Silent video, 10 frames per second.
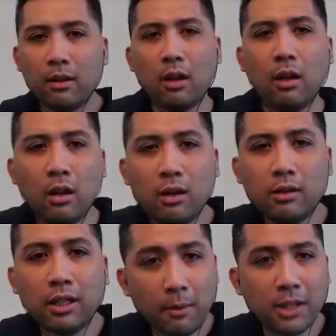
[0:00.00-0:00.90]
The
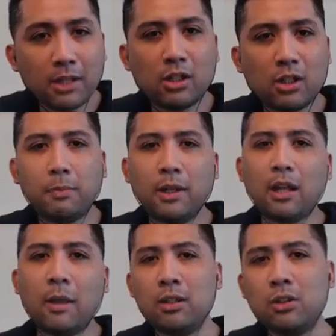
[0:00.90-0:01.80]
campaign's good, but I
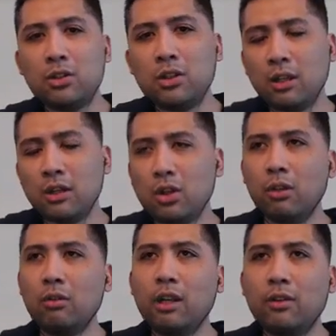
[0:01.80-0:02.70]
mean, just in general,
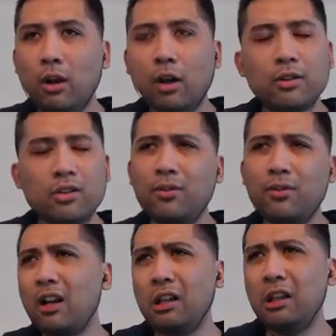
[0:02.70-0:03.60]
like for other stuff, like
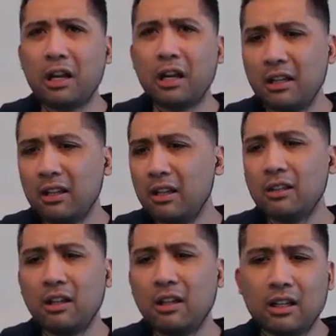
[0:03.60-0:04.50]
unlocking this,
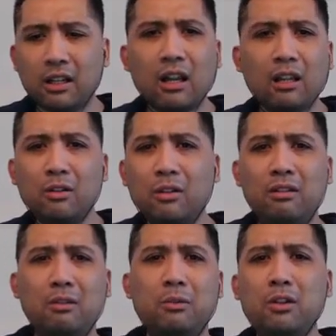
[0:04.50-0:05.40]
unlocking that, you
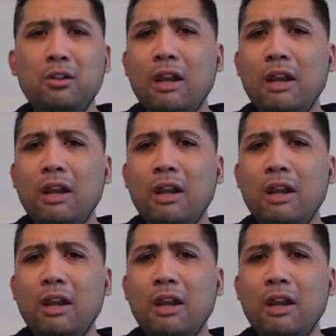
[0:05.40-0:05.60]
have